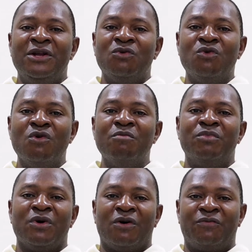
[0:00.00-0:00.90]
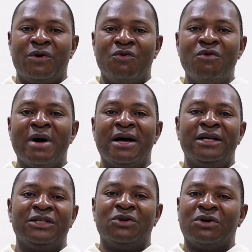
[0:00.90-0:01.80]
The womb of a
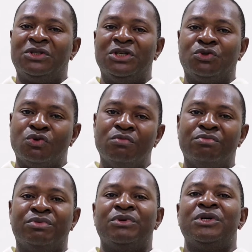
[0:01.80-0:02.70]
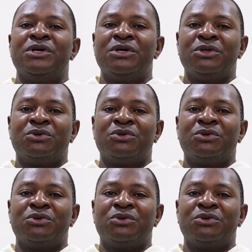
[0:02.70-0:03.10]
woman is not the tomb.